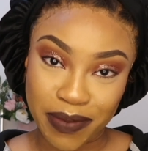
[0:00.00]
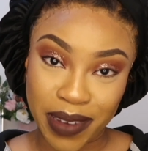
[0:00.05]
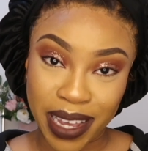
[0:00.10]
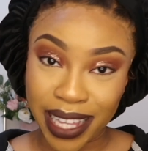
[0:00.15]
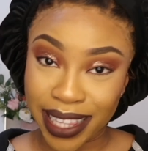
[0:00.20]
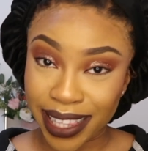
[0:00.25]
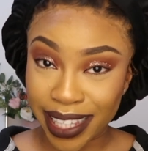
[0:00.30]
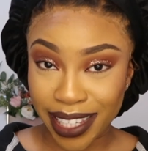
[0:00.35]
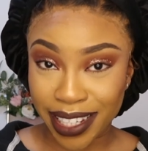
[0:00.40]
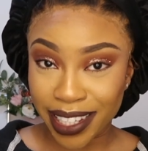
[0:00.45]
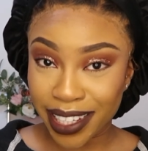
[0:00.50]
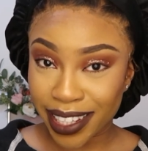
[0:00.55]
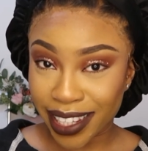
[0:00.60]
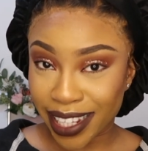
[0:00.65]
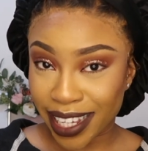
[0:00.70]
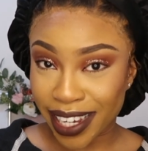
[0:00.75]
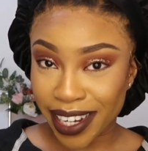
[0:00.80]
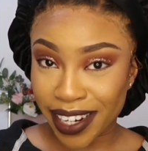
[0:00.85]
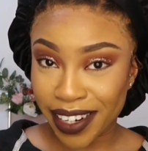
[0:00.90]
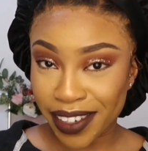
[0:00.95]
my Clean and
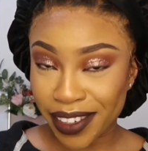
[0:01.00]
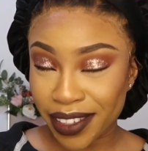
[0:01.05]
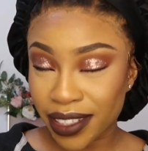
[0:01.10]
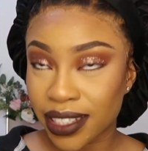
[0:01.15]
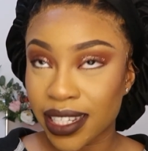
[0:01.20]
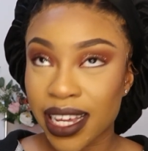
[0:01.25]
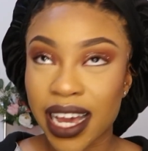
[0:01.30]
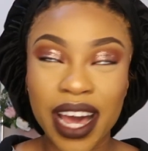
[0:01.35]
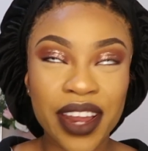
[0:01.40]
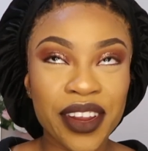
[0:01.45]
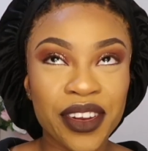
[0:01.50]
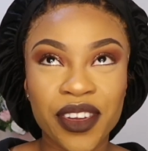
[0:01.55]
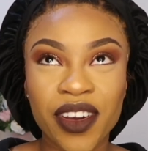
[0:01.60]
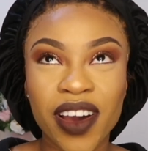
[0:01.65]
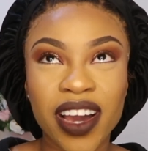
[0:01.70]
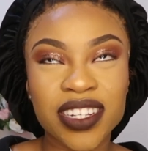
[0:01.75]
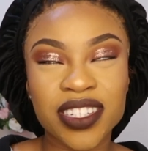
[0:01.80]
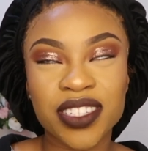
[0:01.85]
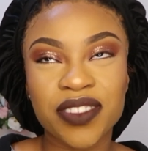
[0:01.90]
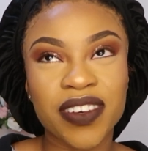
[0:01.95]
Clear. I don't know,
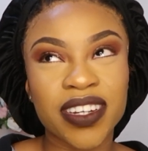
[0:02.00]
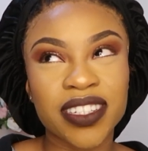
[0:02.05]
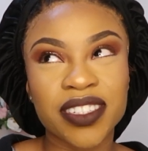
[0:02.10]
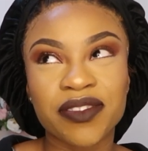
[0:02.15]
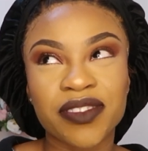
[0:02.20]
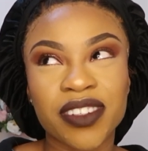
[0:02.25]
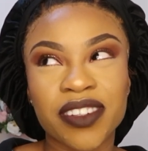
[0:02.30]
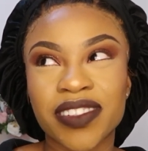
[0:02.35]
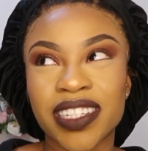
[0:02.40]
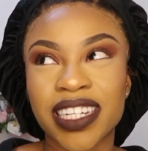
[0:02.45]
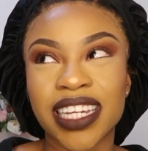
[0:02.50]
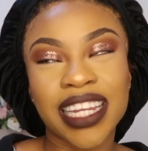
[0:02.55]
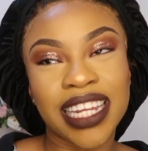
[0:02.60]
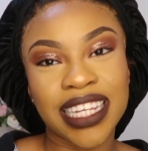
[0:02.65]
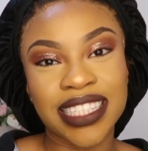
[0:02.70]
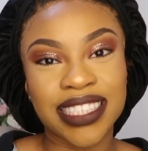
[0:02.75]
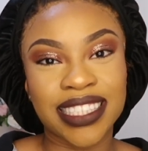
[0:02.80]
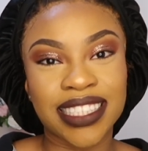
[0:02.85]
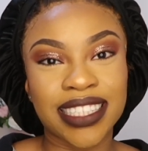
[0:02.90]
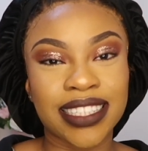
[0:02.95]
I just find it very
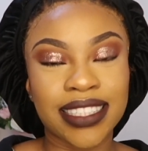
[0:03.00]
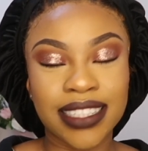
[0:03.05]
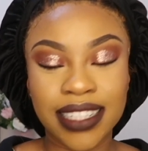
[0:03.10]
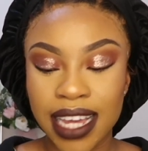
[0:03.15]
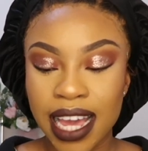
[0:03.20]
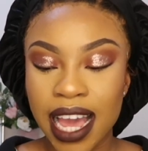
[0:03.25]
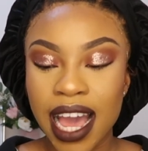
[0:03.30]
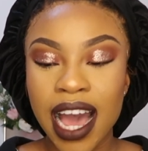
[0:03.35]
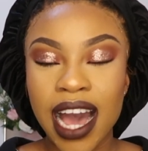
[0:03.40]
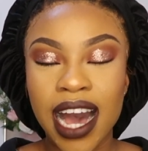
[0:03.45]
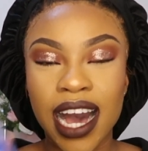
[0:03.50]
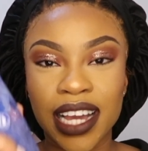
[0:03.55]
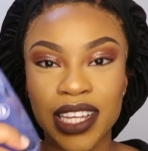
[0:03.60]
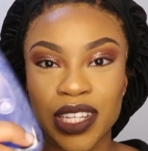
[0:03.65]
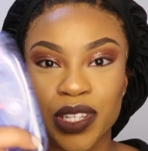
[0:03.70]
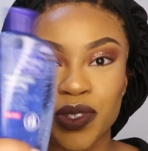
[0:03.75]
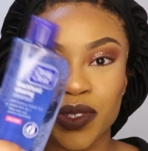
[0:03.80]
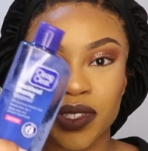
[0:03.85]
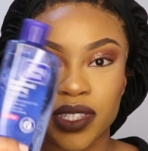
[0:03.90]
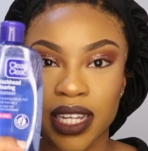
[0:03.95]
cleansing. I
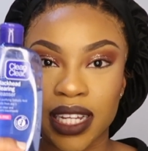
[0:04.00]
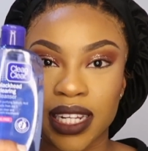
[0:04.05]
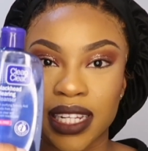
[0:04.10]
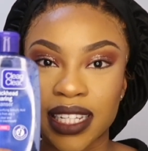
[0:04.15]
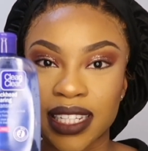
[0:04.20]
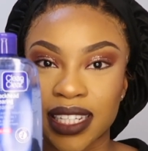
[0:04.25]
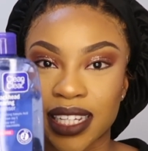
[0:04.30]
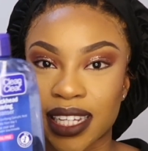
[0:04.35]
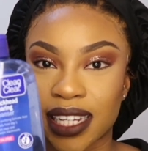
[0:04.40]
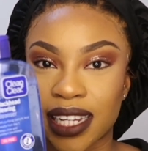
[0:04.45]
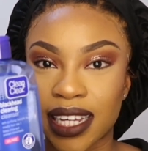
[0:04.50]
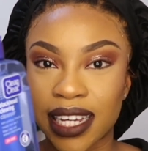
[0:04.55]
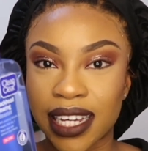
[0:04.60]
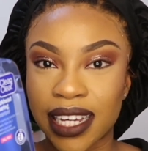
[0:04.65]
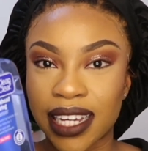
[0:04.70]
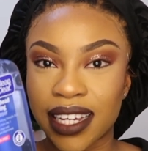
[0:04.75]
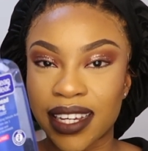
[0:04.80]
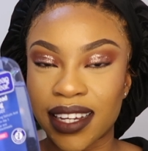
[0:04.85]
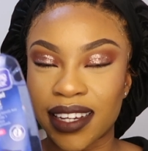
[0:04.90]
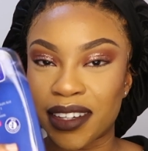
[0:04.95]
use the Clean and
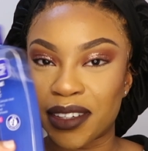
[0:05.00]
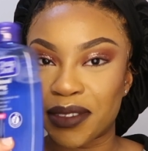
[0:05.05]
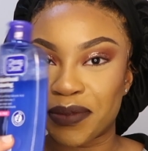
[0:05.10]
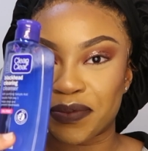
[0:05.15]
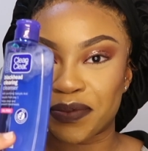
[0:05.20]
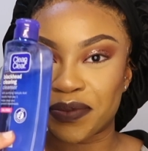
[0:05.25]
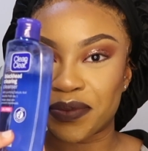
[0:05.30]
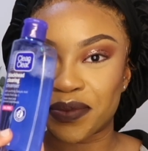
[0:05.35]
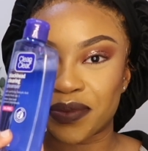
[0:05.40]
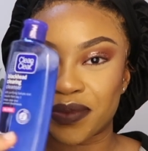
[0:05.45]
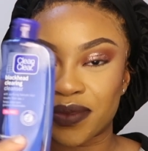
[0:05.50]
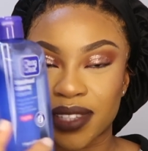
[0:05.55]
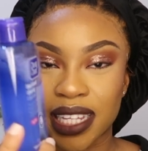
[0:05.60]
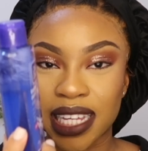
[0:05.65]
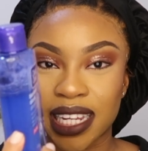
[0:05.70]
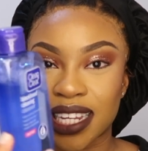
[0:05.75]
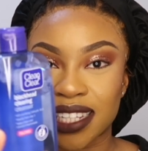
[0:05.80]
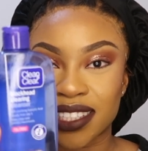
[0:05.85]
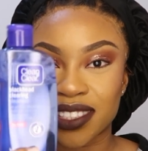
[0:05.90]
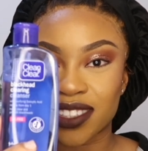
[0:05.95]
Clear
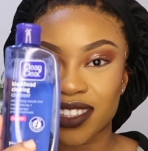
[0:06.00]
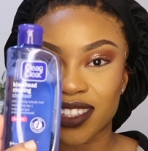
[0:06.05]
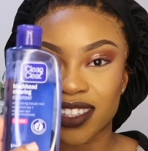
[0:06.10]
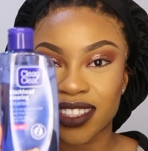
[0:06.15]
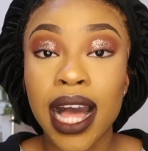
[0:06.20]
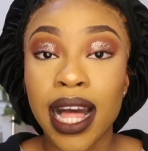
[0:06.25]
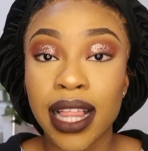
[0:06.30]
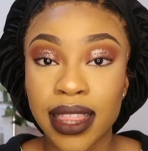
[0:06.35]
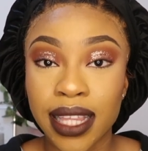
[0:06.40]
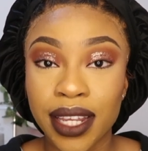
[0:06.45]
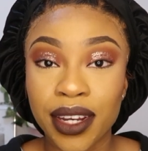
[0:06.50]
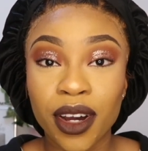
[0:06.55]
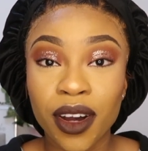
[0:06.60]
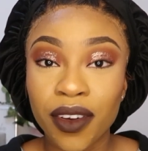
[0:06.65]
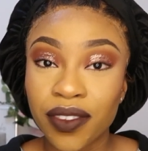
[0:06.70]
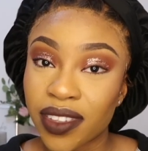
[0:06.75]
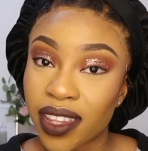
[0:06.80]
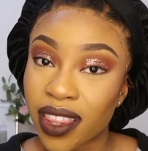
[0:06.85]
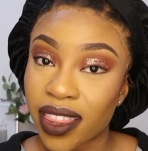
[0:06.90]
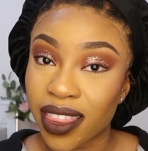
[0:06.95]
cleanser, and then
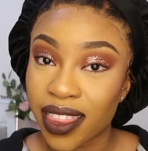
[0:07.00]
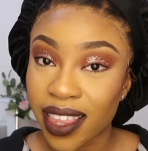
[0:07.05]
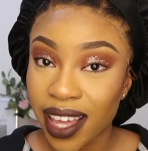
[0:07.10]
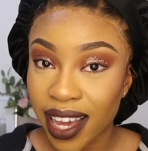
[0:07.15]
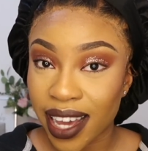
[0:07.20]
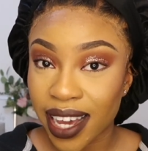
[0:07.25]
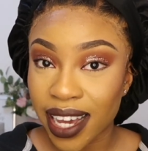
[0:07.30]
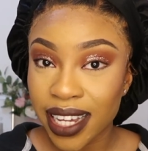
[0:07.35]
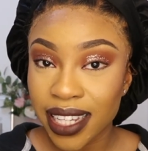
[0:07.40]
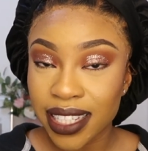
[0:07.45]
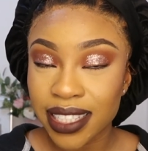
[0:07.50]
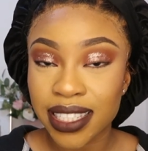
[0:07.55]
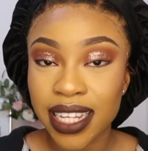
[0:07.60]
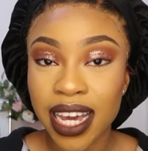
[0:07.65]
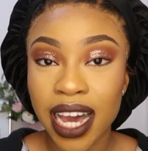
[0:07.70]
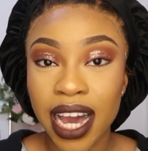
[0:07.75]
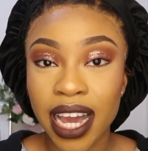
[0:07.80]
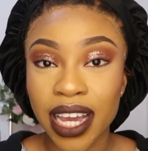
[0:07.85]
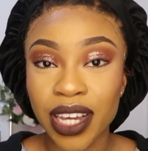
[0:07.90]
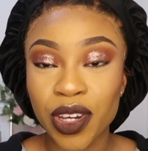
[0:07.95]
after that
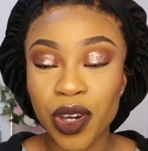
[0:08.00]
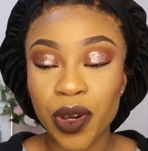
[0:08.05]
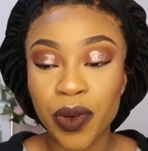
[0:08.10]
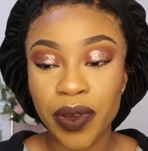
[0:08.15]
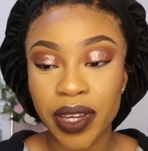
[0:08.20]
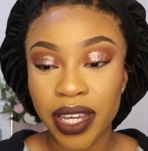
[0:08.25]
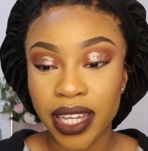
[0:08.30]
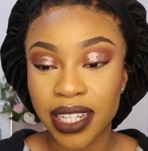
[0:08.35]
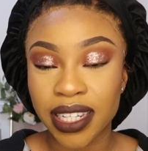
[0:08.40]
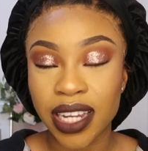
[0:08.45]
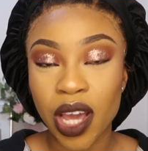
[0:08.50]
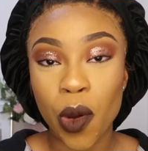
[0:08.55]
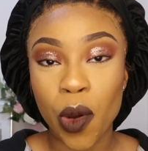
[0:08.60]
I go in